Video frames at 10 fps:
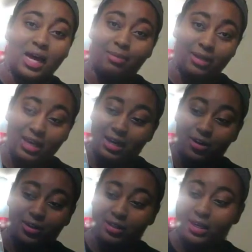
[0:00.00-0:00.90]

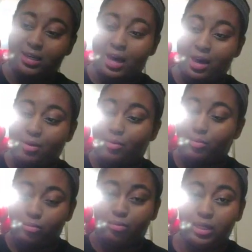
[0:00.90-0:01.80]
applicator, like
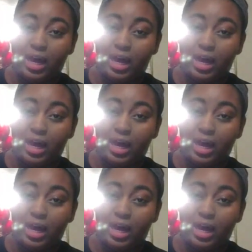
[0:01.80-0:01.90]
what